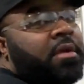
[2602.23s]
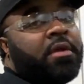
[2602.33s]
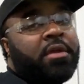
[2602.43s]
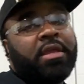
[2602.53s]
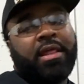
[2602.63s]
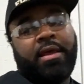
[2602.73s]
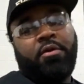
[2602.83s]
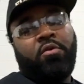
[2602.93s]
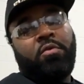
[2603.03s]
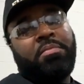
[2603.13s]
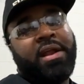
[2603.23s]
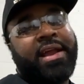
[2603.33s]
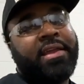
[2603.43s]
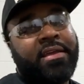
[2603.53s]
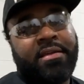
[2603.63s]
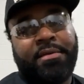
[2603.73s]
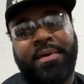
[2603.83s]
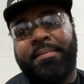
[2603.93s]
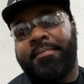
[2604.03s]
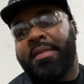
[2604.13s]
Yeah, that whole bracket.
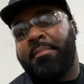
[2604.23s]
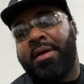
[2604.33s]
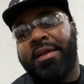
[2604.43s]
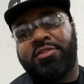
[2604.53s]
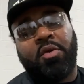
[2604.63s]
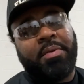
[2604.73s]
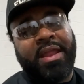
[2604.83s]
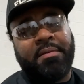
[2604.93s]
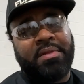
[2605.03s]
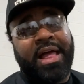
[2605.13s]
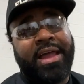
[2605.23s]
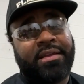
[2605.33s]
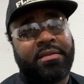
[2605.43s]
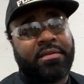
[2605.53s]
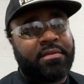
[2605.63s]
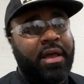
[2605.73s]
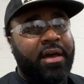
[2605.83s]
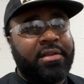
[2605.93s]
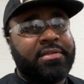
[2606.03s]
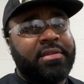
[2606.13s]
I'm probably just gonna paint it black,
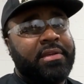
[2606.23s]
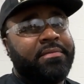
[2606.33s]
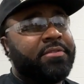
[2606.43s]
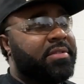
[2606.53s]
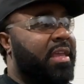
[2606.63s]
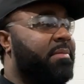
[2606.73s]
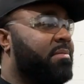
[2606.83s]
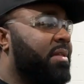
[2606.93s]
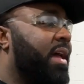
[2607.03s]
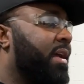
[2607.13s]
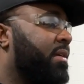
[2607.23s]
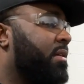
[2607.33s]
honestly, just keep it black.